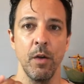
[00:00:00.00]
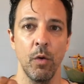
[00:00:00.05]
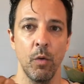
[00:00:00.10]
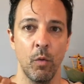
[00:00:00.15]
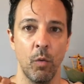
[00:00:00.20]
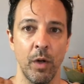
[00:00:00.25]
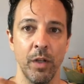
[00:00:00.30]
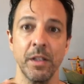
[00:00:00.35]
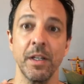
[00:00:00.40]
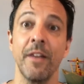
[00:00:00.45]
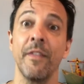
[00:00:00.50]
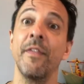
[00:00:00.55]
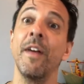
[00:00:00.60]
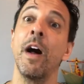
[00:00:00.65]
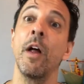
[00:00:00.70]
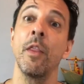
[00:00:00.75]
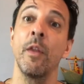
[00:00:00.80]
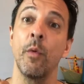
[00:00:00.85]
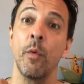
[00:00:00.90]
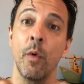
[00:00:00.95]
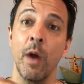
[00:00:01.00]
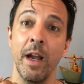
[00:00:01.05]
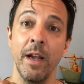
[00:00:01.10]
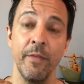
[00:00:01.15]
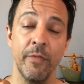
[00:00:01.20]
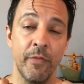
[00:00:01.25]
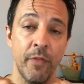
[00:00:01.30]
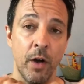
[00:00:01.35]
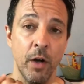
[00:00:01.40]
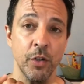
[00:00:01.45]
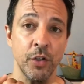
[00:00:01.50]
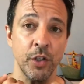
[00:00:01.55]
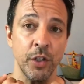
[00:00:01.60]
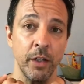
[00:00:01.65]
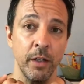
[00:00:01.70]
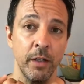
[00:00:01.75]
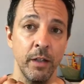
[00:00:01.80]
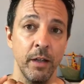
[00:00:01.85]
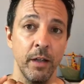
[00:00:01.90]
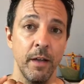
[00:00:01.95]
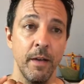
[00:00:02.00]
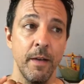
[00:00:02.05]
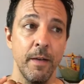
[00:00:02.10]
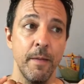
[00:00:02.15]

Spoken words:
Once I found the right function